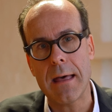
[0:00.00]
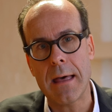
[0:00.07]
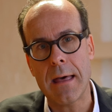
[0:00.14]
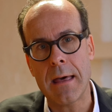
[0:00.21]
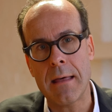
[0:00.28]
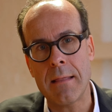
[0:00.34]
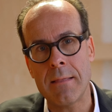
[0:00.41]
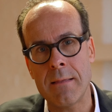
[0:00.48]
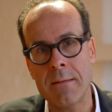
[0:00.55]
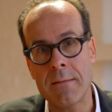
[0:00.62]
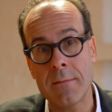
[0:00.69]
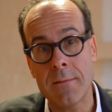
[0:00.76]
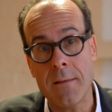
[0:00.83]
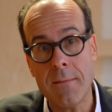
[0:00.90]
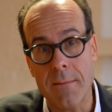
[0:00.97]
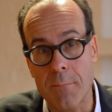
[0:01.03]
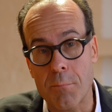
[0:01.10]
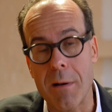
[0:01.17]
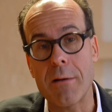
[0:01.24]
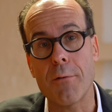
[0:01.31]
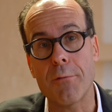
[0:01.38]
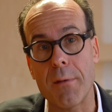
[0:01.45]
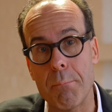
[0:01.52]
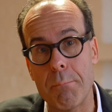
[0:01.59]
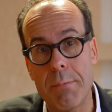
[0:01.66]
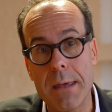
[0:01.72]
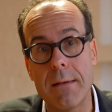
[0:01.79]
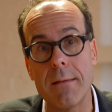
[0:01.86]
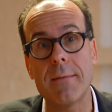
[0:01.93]
And this is one of the
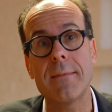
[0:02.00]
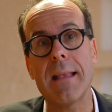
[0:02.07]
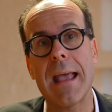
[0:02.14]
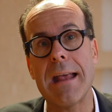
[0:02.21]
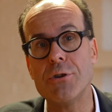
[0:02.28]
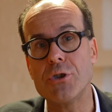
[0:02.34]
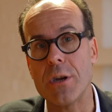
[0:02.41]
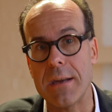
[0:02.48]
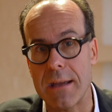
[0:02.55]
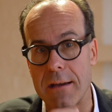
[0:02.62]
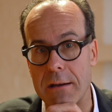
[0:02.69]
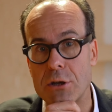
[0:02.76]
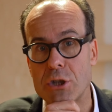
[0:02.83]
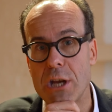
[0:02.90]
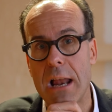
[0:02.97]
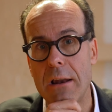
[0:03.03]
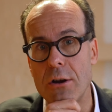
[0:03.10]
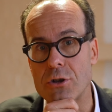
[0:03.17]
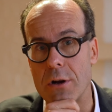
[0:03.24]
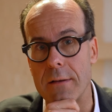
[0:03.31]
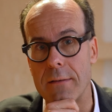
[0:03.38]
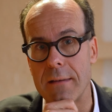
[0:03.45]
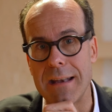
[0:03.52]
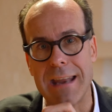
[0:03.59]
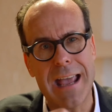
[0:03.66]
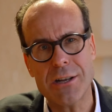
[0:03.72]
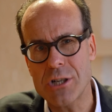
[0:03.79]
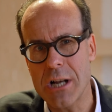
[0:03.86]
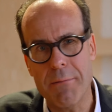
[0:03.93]
biggest engineering challenges. And
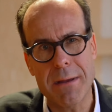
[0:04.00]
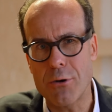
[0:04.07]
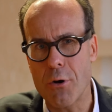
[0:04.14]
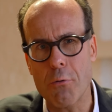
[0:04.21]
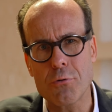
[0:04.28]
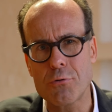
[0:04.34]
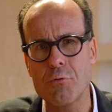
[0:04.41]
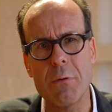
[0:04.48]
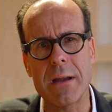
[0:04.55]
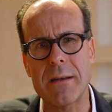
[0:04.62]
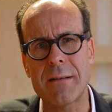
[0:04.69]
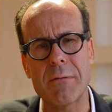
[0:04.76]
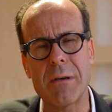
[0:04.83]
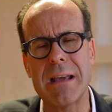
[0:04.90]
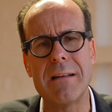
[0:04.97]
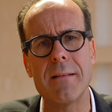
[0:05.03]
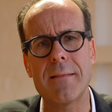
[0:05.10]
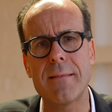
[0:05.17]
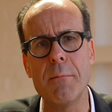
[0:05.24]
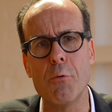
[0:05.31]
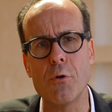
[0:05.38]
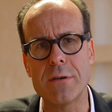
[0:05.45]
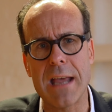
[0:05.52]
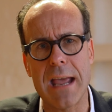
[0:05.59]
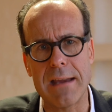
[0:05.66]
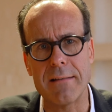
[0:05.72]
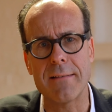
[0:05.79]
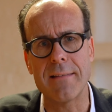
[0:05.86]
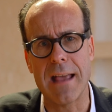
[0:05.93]
actually we don't do it in a
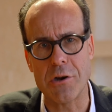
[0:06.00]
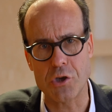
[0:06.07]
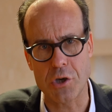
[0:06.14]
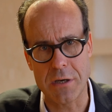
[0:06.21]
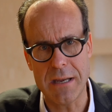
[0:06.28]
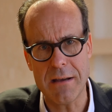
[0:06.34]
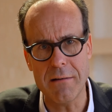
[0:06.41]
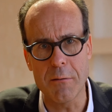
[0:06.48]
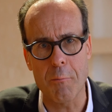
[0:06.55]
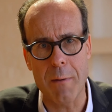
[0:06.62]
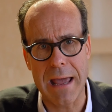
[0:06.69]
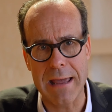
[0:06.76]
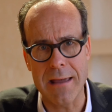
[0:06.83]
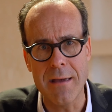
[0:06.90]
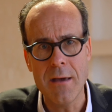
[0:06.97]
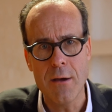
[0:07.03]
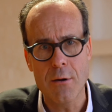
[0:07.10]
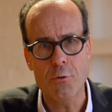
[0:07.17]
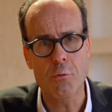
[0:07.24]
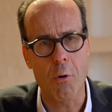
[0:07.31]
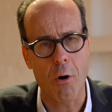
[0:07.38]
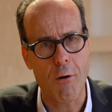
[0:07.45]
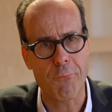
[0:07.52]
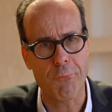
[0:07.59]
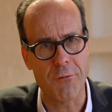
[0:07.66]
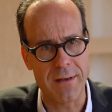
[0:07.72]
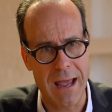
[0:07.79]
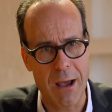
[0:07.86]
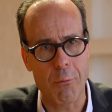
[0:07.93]
simultaneous engineering way too
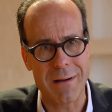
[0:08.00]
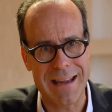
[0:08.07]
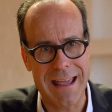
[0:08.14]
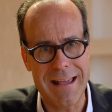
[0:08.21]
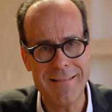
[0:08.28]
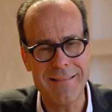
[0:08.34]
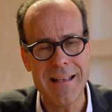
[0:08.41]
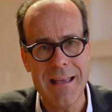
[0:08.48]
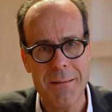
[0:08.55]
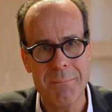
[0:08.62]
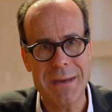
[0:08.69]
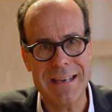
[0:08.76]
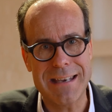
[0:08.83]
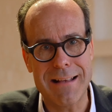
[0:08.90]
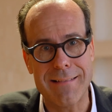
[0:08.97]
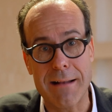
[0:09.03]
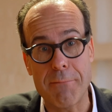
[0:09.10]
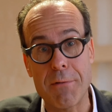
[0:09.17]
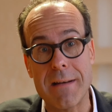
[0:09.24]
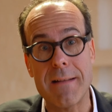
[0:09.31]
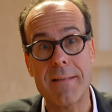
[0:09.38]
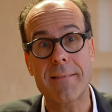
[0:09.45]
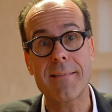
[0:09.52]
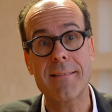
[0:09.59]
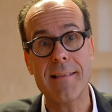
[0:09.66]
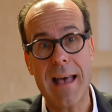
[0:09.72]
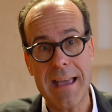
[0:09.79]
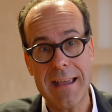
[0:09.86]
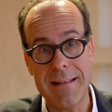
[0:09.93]
often nowadays, meaning that we
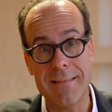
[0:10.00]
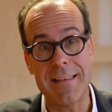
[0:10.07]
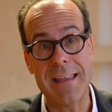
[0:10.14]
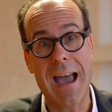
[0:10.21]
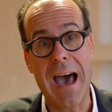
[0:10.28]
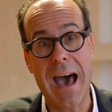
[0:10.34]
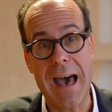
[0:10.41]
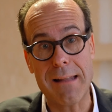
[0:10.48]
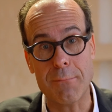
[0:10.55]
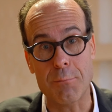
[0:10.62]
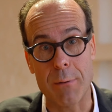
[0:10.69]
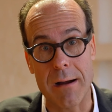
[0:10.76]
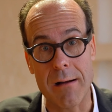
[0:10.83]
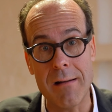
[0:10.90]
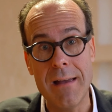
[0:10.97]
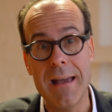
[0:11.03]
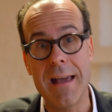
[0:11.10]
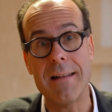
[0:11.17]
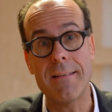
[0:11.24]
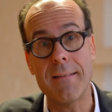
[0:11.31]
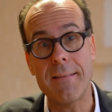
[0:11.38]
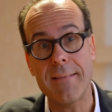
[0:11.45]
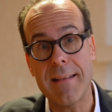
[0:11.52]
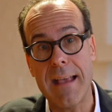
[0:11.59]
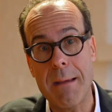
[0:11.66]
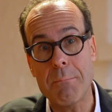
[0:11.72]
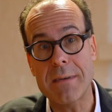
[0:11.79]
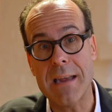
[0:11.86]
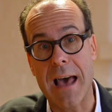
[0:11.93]
design the hardware at the
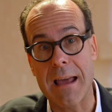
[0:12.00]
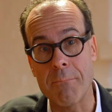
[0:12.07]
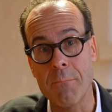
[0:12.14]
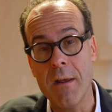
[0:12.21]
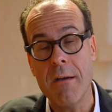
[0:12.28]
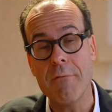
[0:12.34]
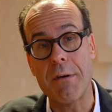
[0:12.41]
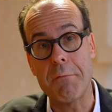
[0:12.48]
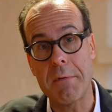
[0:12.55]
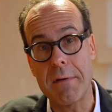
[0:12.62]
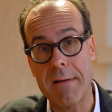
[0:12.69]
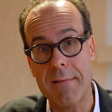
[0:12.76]
same time when we